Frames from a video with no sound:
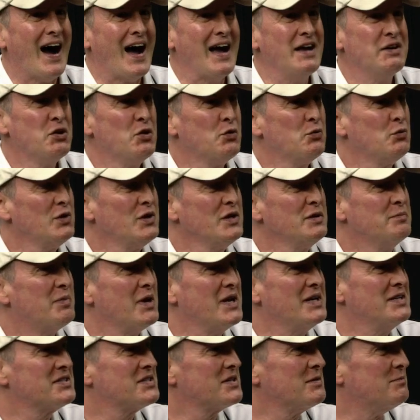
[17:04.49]
I don't really
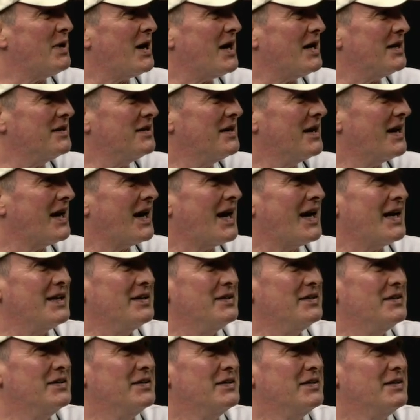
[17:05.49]
base them
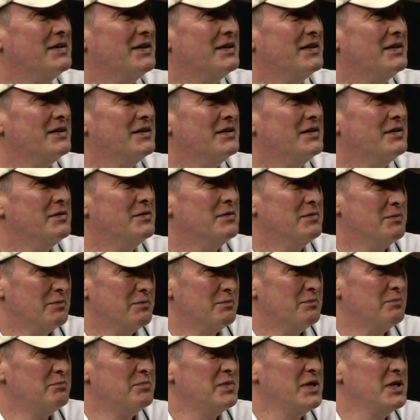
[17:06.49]
on
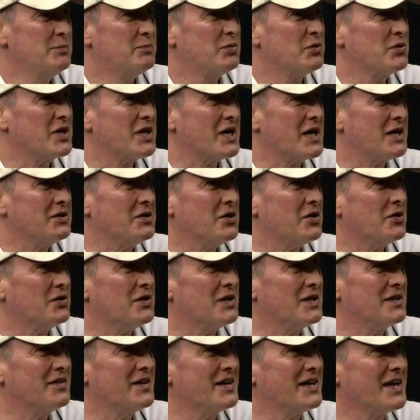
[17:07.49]
people that I know or
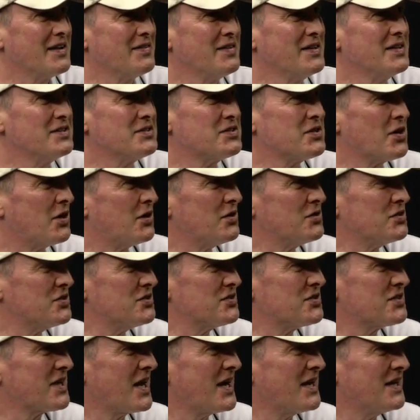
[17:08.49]
anything. I think it's all
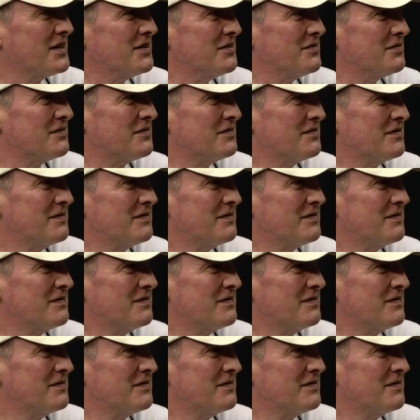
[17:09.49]
just kind of